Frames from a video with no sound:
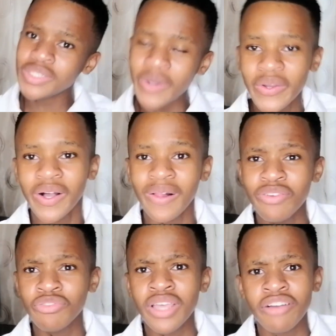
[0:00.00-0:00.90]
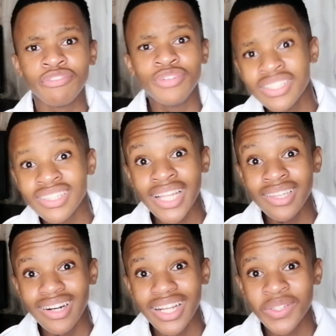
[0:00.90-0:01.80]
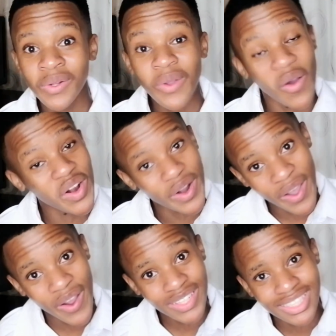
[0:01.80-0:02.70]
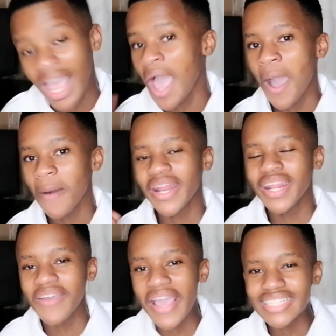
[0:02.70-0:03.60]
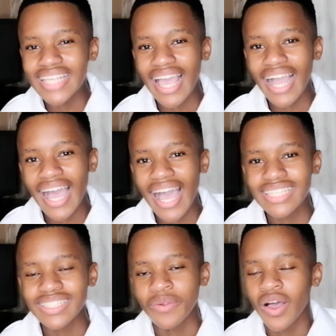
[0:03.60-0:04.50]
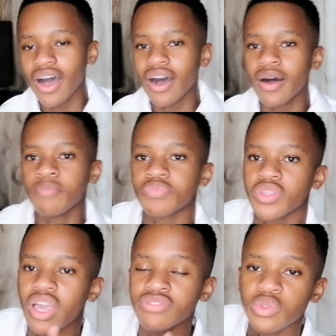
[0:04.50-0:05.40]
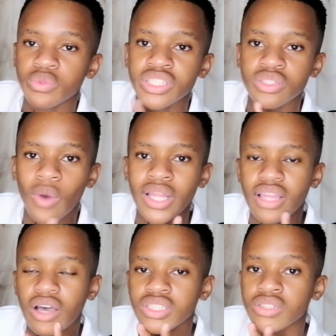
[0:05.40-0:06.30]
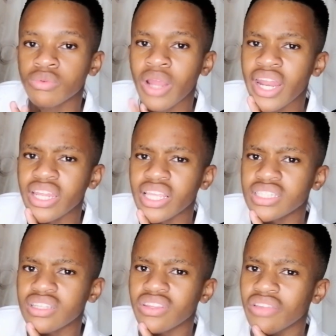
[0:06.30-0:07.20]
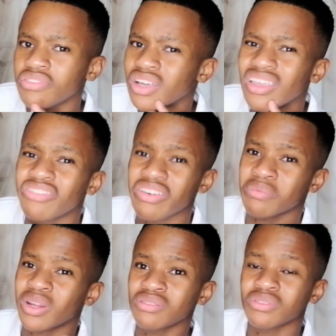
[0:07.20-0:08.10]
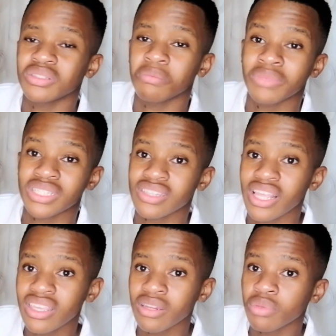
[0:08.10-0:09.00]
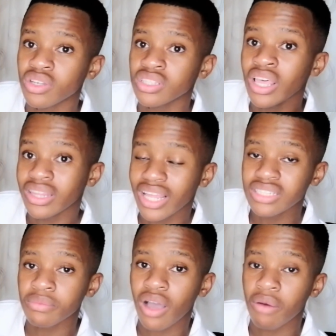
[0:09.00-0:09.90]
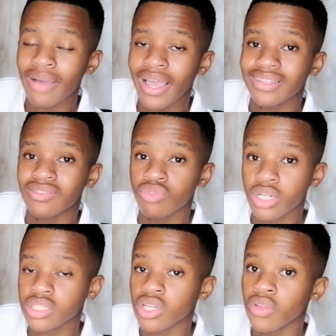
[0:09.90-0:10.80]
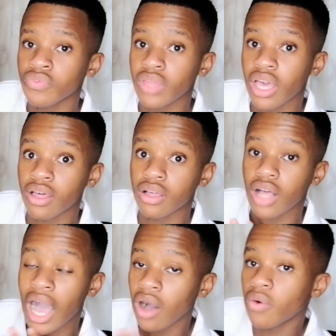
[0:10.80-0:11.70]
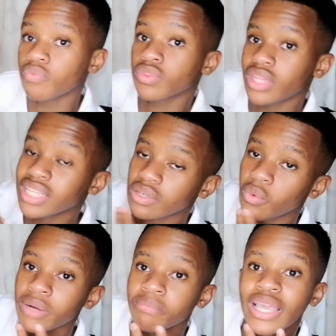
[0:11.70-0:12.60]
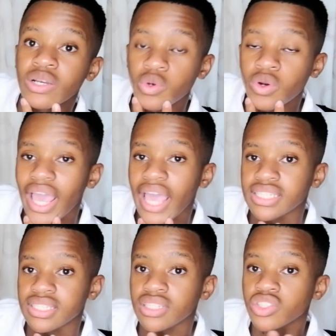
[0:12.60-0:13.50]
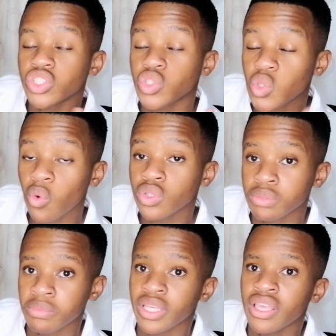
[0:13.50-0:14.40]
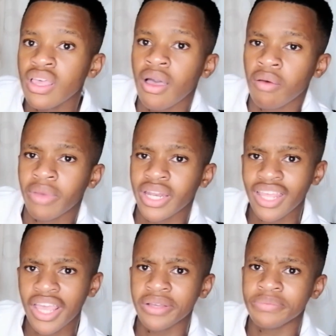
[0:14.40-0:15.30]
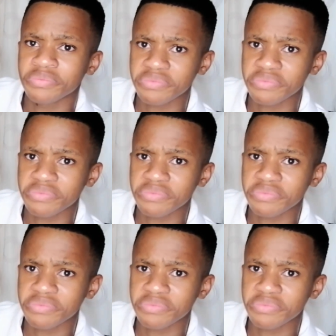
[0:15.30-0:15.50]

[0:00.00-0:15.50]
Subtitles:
me show y'all if we have reached that threshold or not. But anyways, yeah guys, you have to reach 1,000 rand in South Africa if I'm not mistaken, because that's my threshold. That's what my Google AdSense shows me. But yeah,